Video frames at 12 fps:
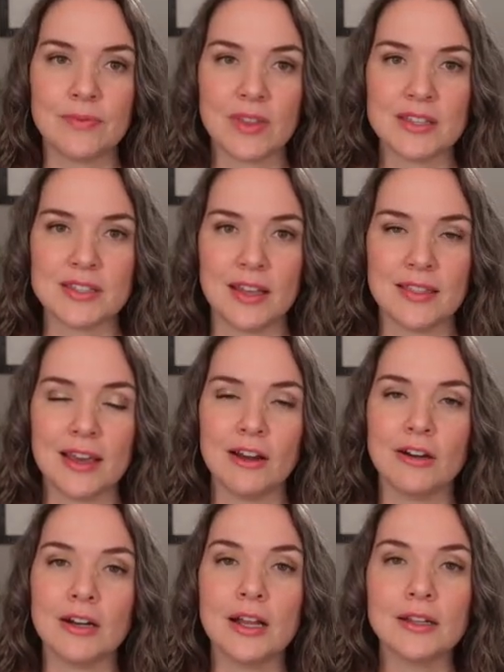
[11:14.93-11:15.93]
is that they
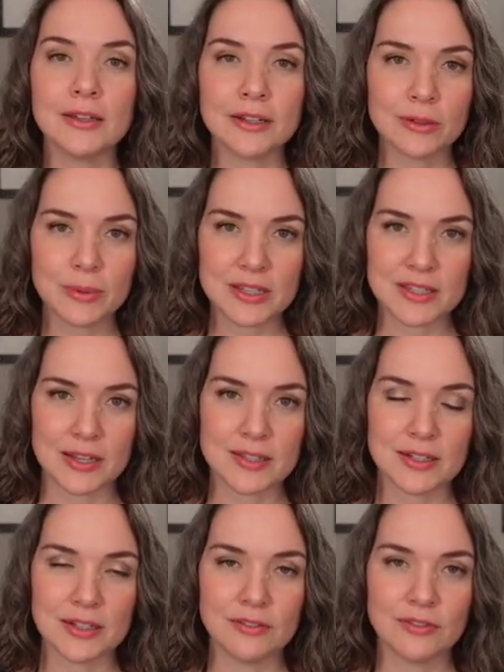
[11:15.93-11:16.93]
are a little bit
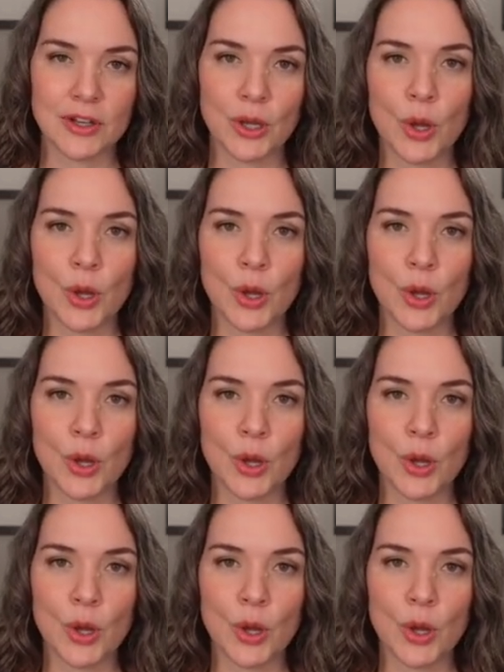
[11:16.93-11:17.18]
sensitive.